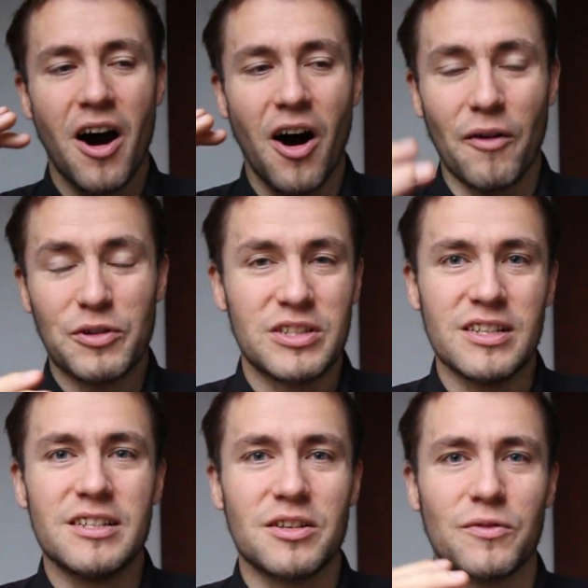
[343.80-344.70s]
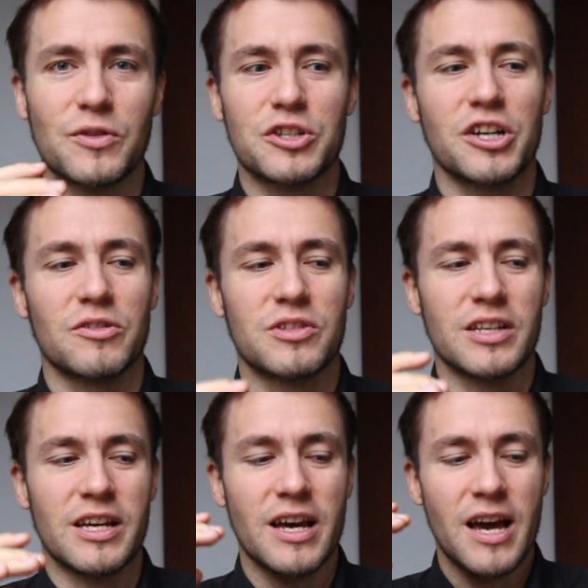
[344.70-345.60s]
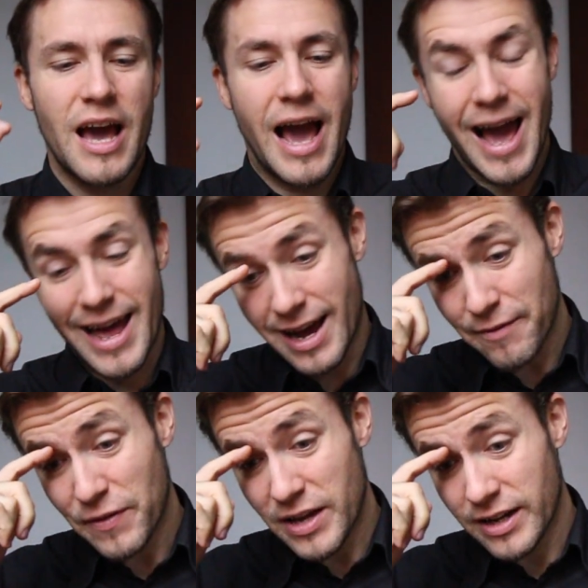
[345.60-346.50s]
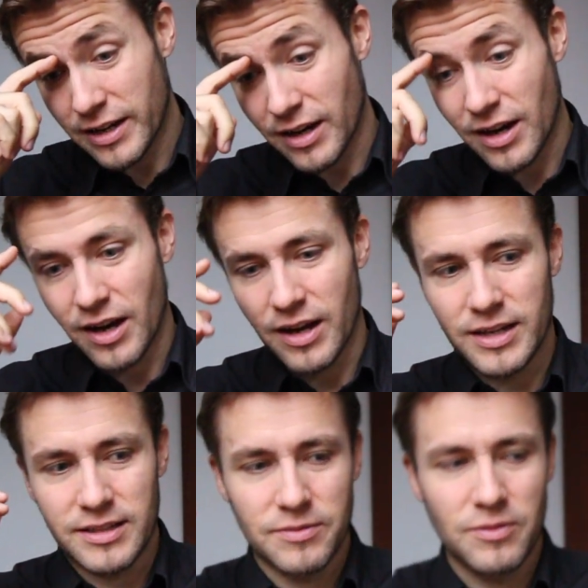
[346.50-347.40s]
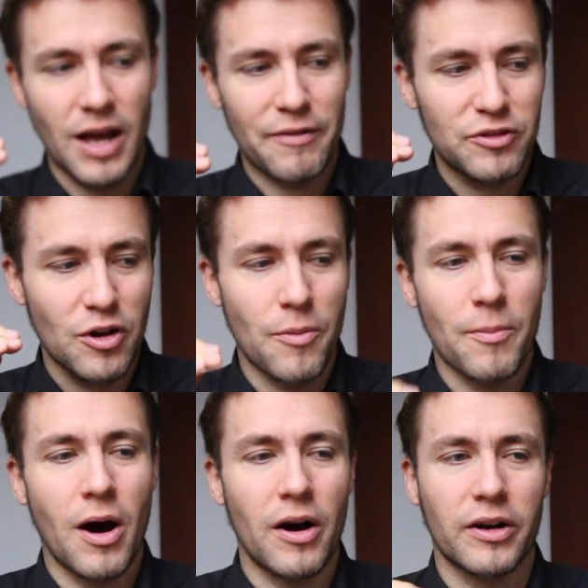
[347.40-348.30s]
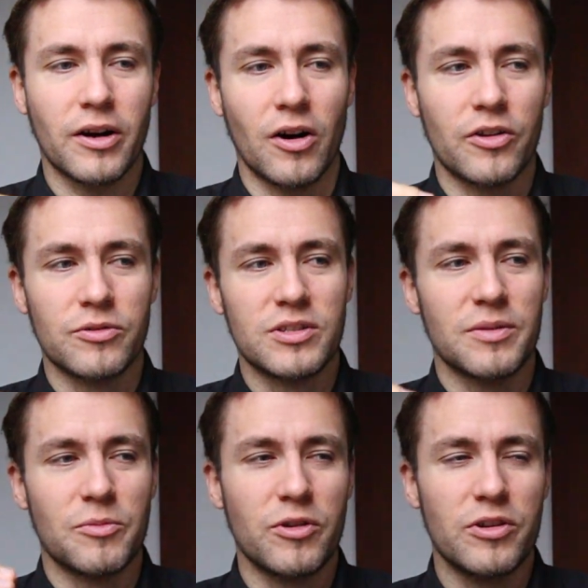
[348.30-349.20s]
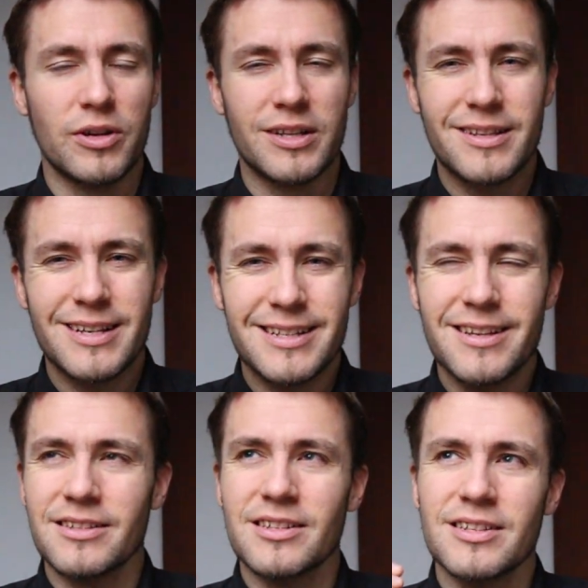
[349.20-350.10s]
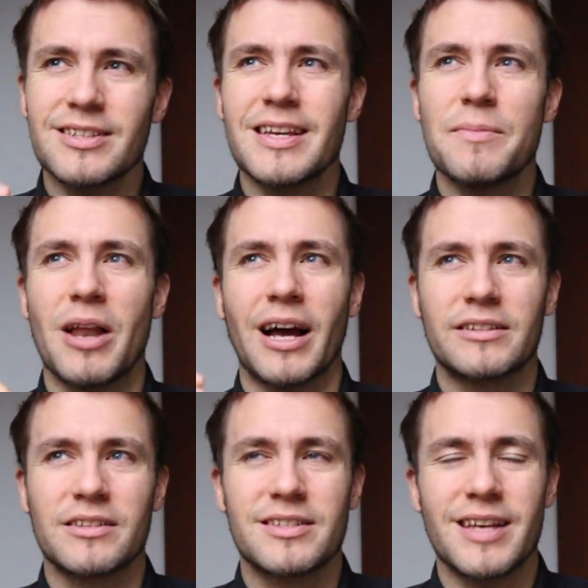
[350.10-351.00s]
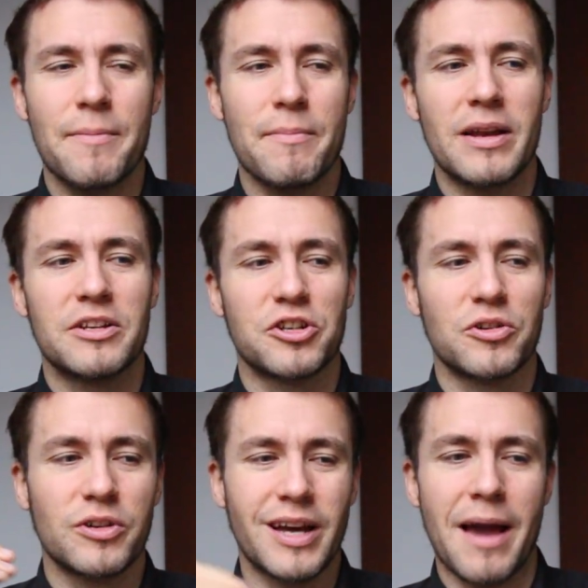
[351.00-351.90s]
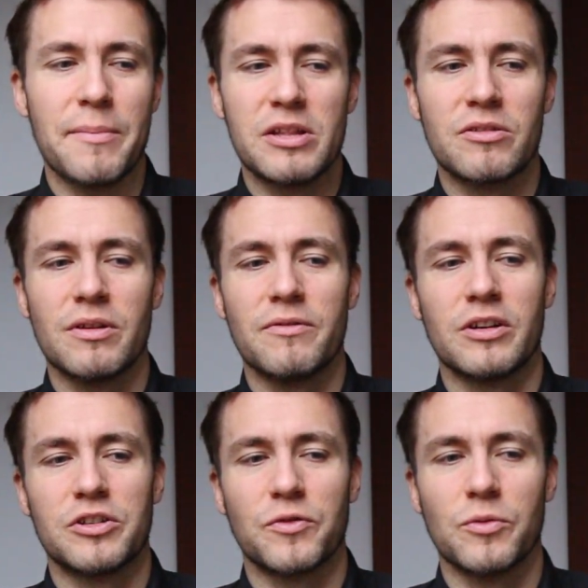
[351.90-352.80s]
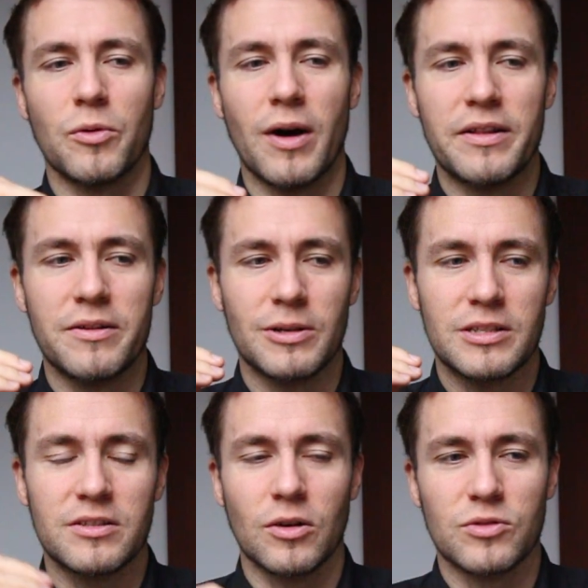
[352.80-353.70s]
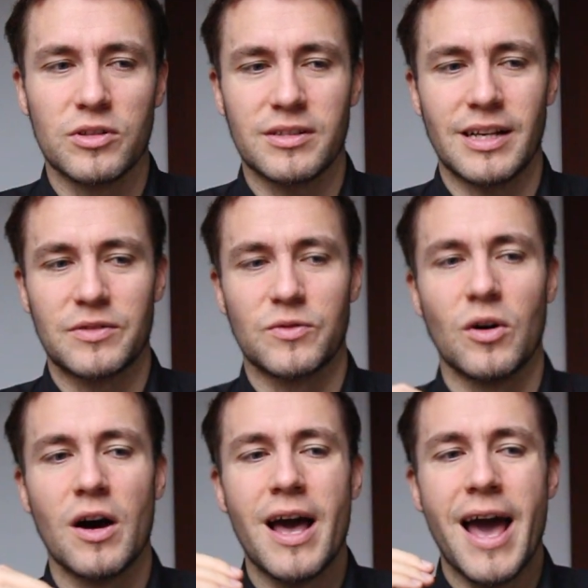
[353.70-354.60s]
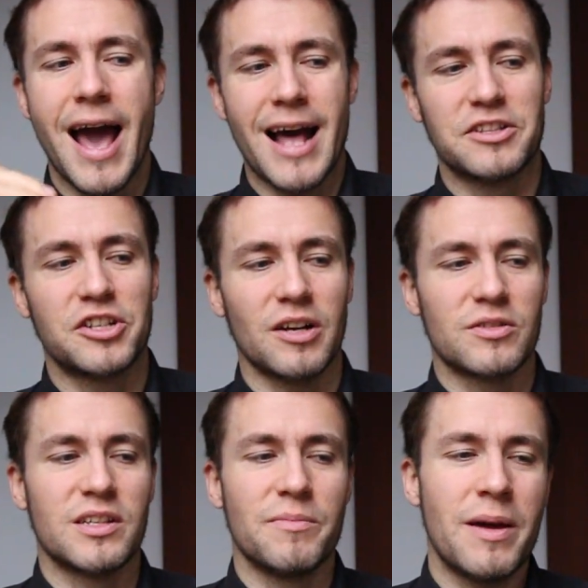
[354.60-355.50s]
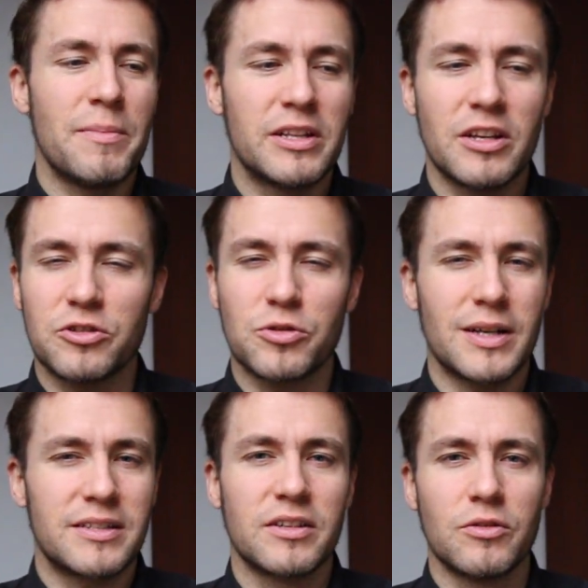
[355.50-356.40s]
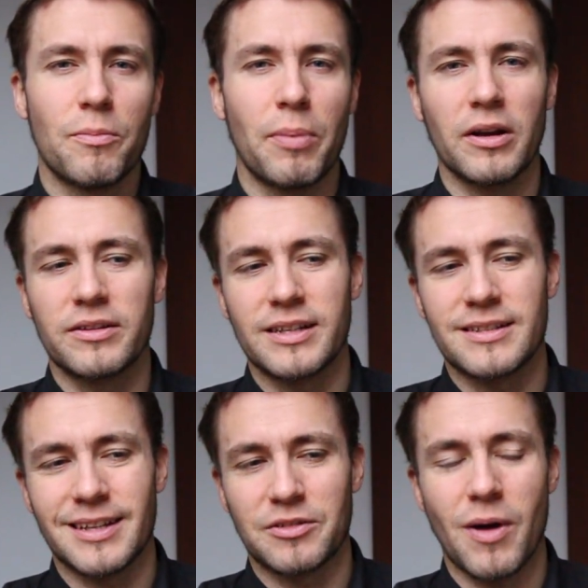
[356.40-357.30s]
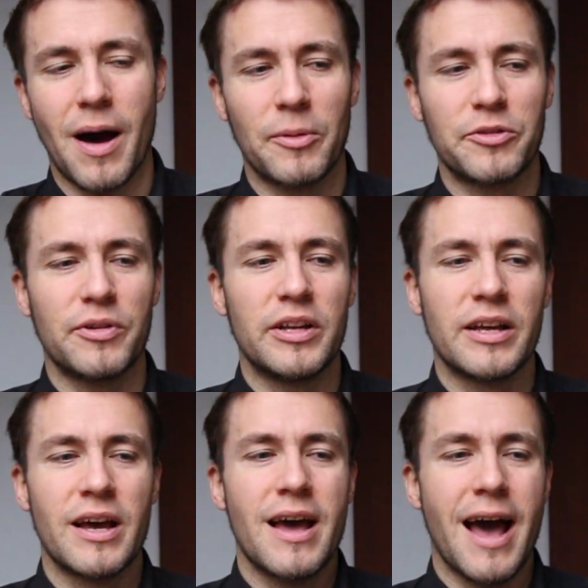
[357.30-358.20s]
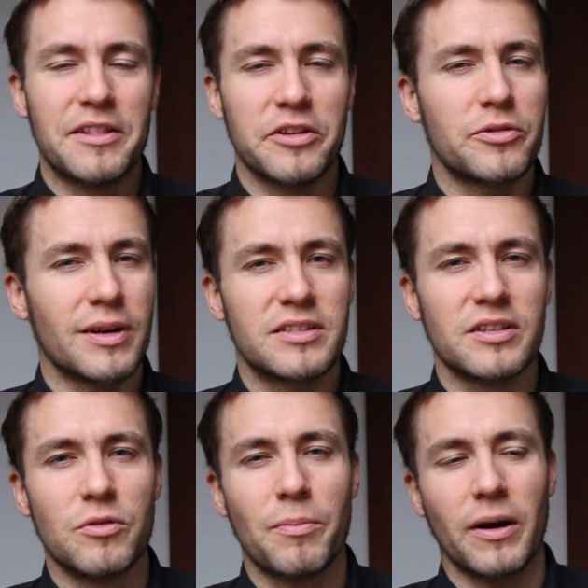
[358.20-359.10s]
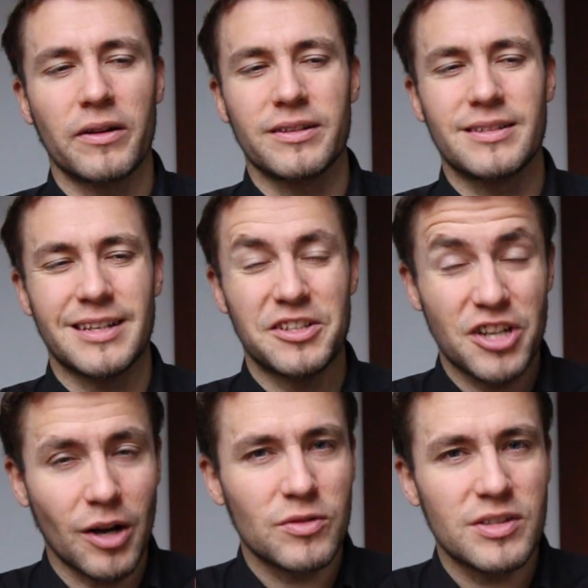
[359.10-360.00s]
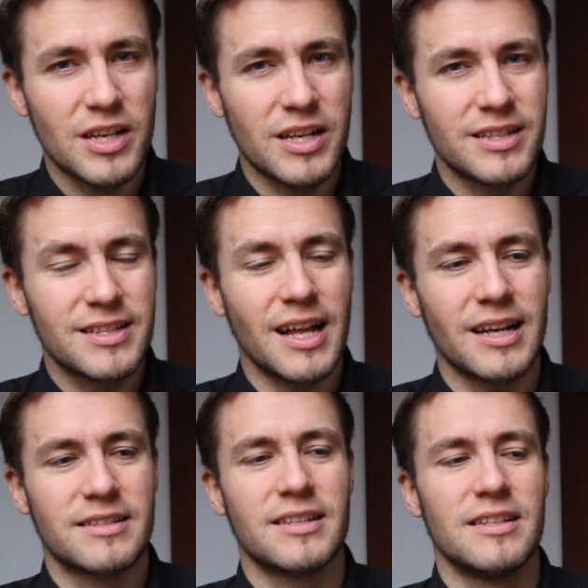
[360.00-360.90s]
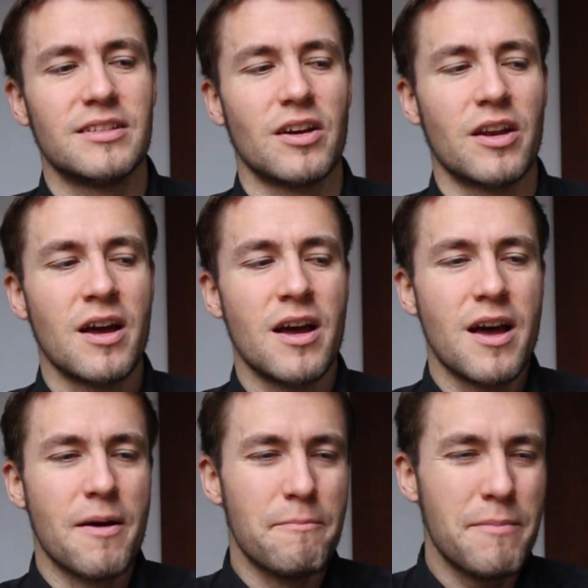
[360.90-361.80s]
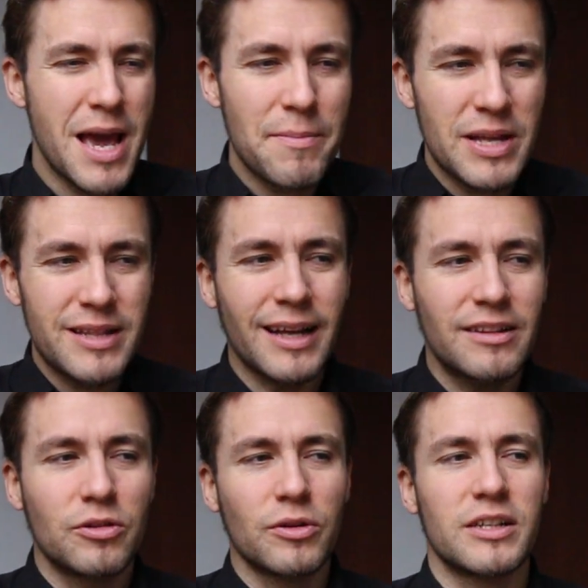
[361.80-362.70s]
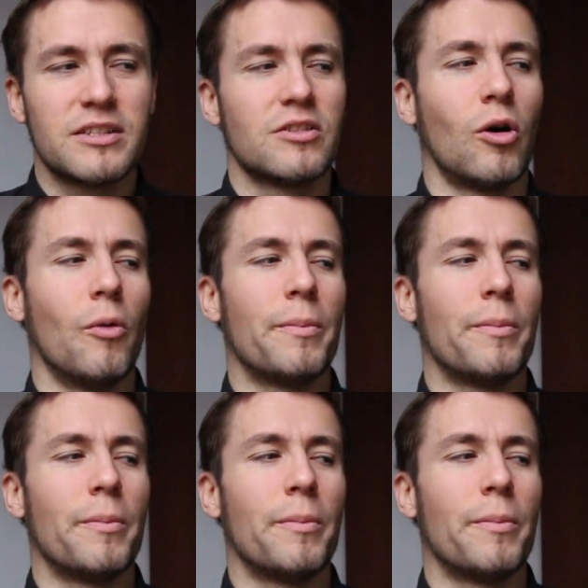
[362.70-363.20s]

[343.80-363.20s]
of a season for Chelsea. And I think it left a mark on Jose Mourinho. It doesn't seem like the same manager who came into English football and he was so successful at Chelsea. Maybe the dressing room politics at Real Madrid and the dressing room politics at Chelsea in his last season, maybe that took its toll,